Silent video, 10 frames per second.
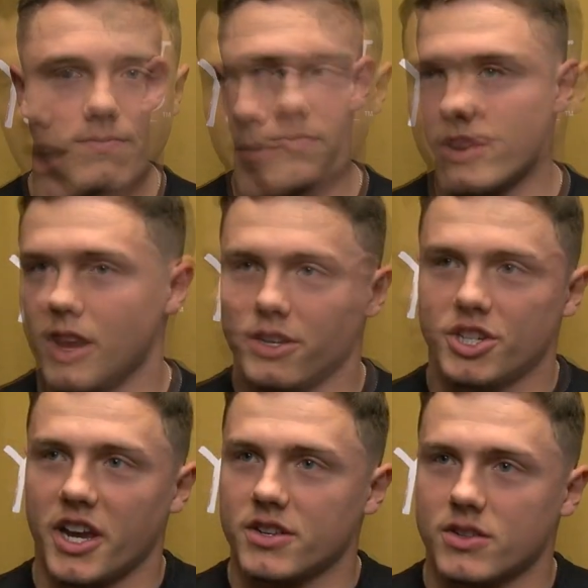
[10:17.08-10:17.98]
I mean, nothing
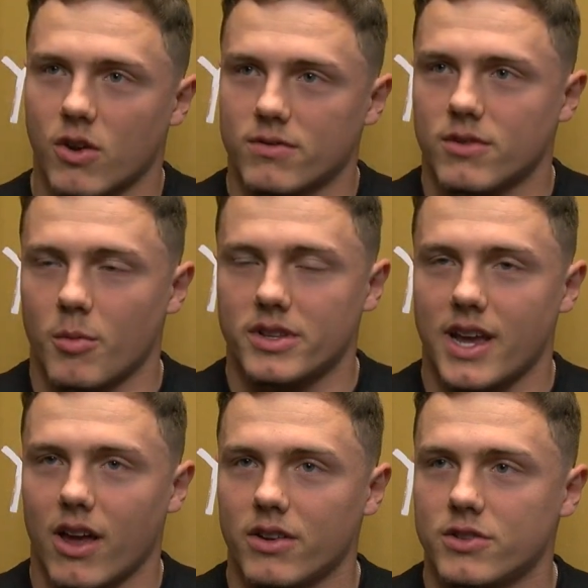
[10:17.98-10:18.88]
changes. Our
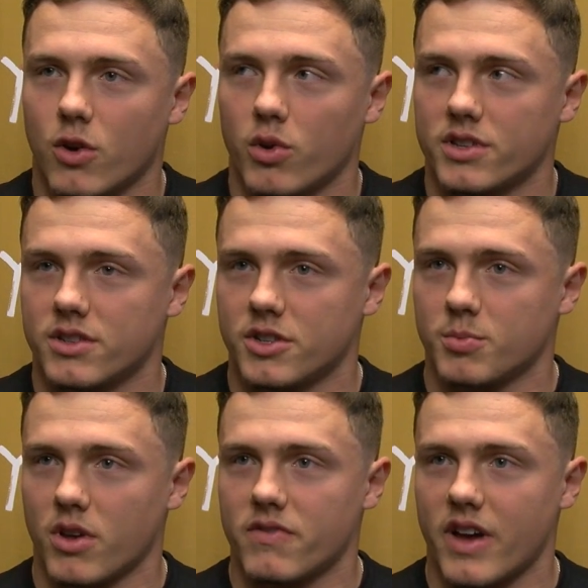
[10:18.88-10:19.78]
mentality is always to
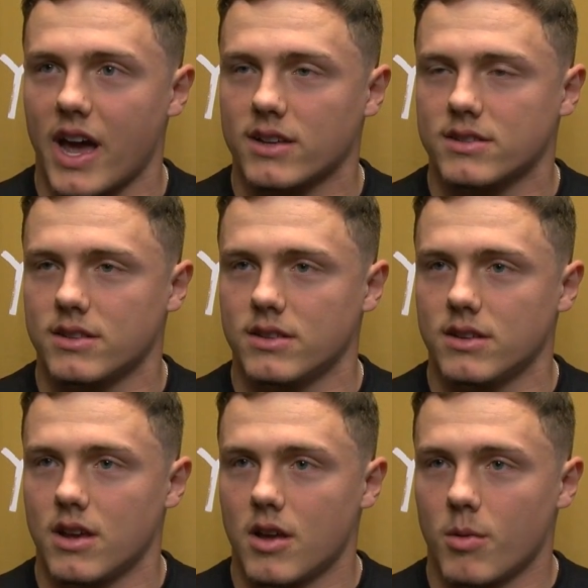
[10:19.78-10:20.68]
just play fast
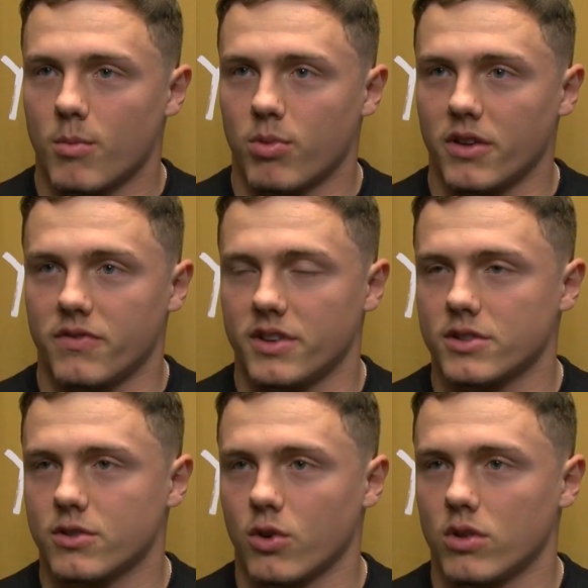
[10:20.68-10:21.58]
and play
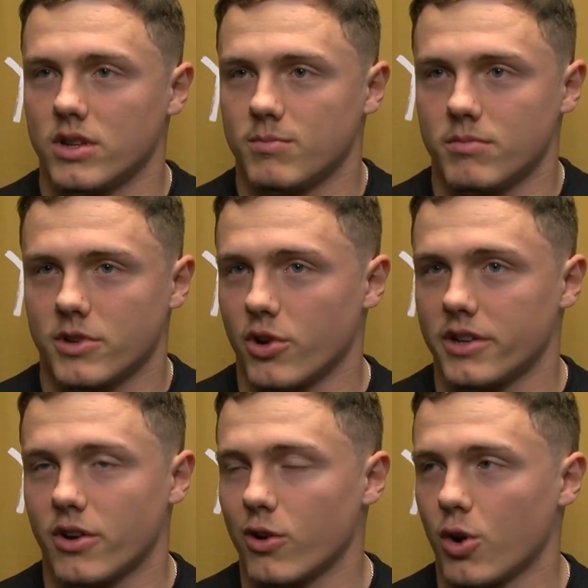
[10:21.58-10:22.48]
physical and then
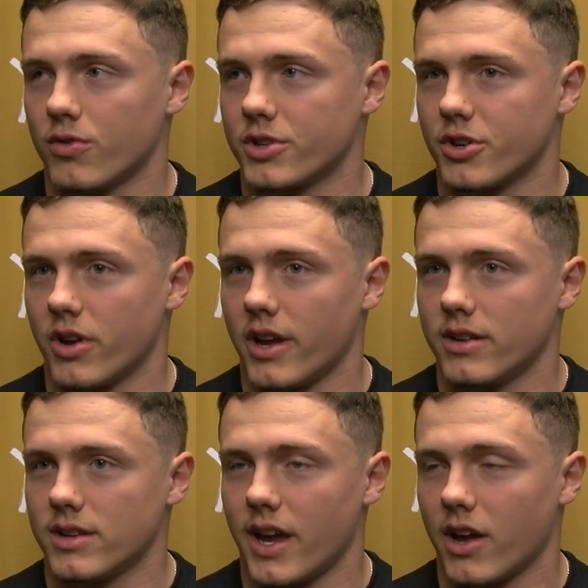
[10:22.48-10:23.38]
create turnovers,
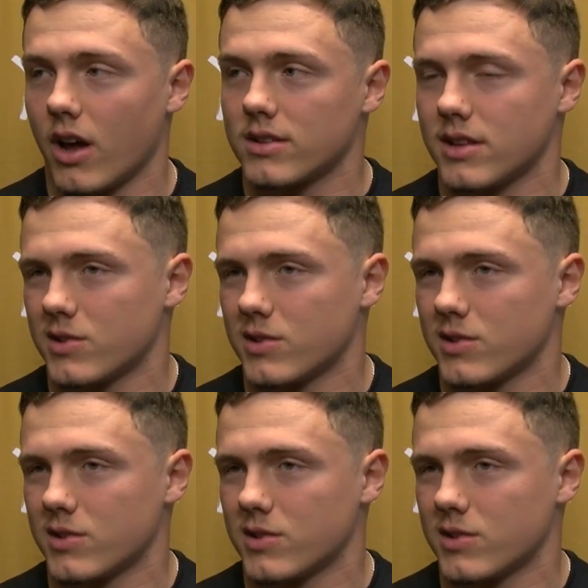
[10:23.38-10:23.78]
create chaos.